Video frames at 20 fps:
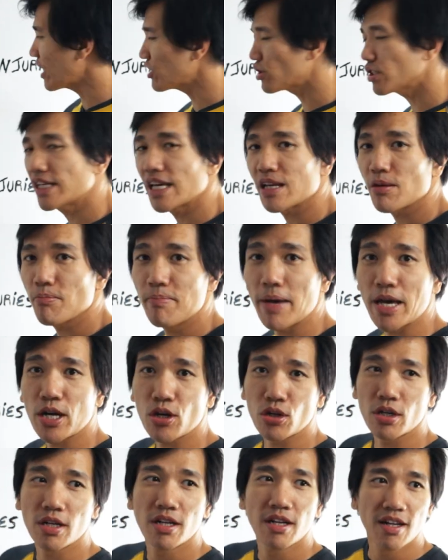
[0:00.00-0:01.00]
You actually get a
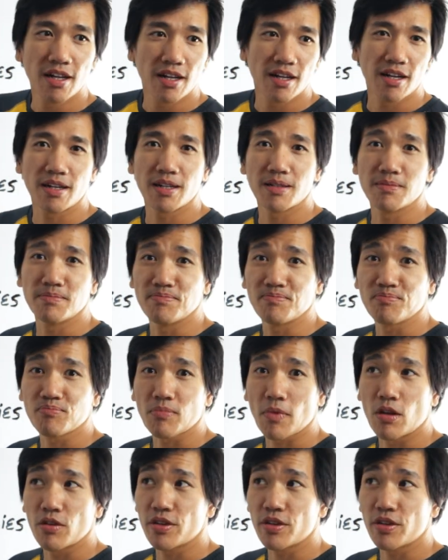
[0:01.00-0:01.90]
better, um,